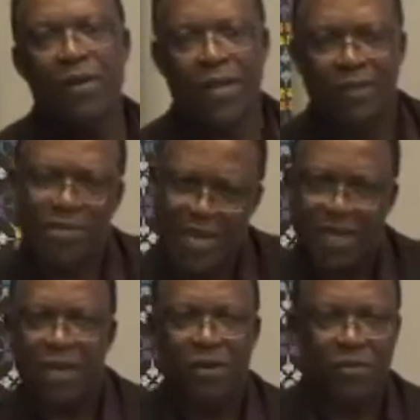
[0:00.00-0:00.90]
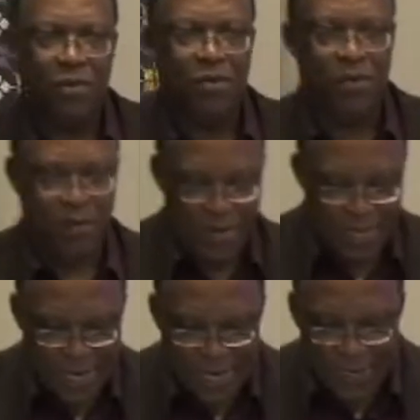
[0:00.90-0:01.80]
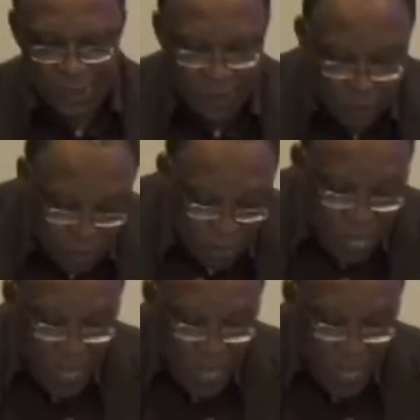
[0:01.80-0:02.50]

Okay, but I think you get the idea. So